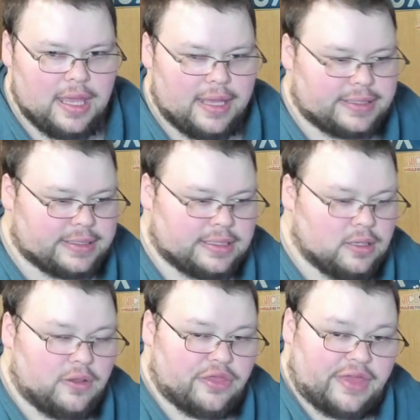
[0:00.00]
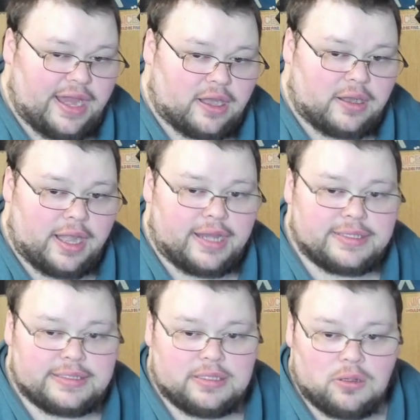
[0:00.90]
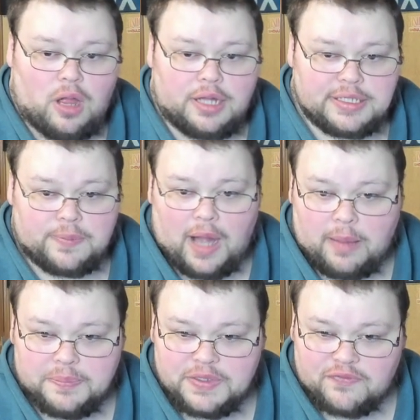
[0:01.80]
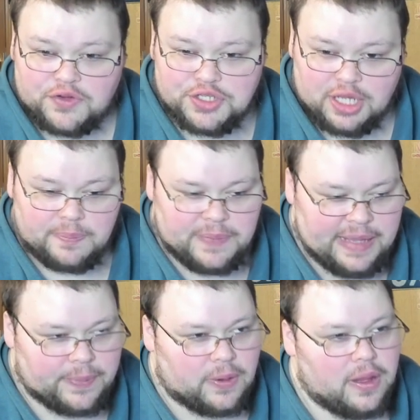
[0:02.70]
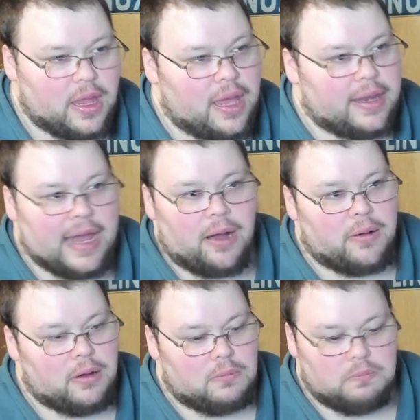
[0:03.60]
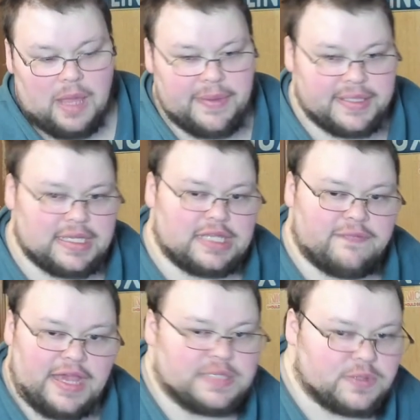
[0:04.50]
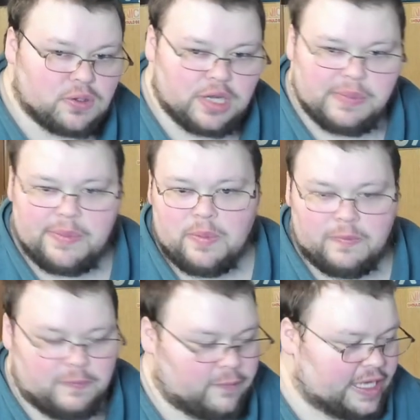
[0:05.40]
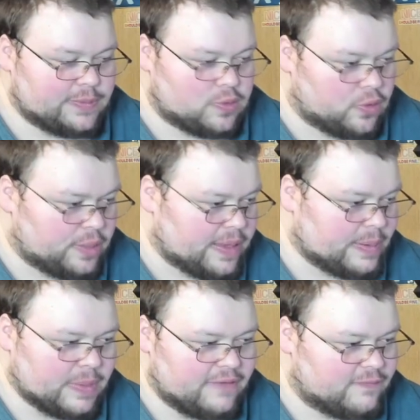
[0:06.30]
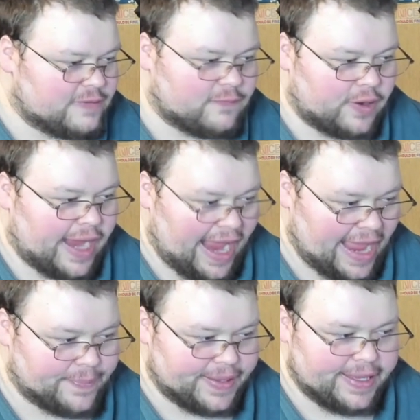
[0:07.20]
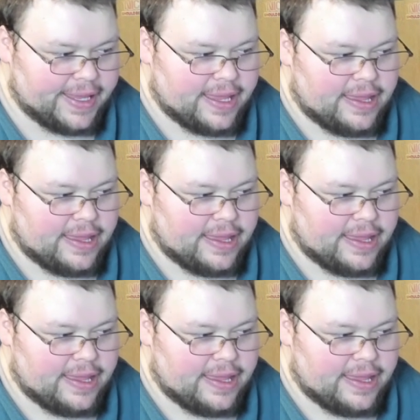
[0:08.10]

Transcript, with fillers: it's still there and it's still causing problems for some people. Now, maybe it's not the vast majority of people. The vast majority of people may be very happy,